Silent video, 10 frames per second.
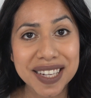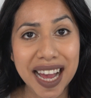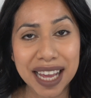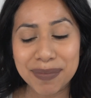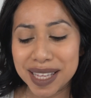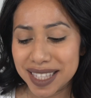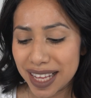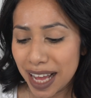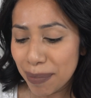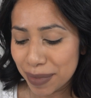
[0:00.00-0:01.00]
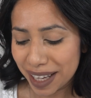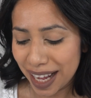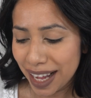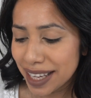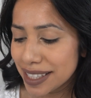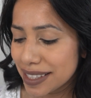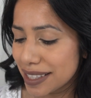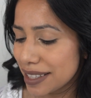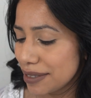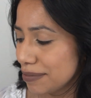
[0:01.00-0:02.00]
time is up, guys.